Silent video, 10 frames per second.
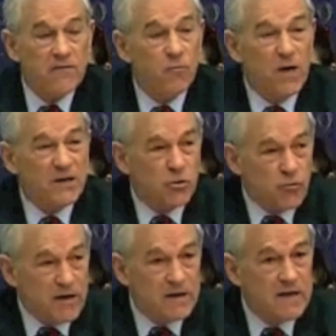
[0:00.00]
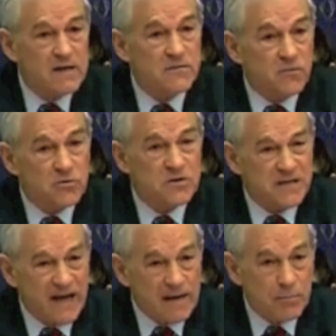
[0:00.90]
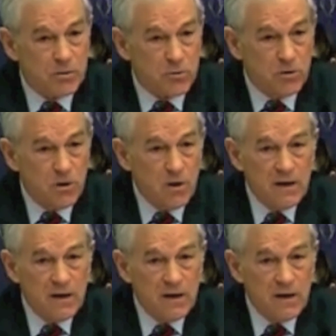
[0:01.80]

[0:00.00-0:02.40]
of what credit is versus capital.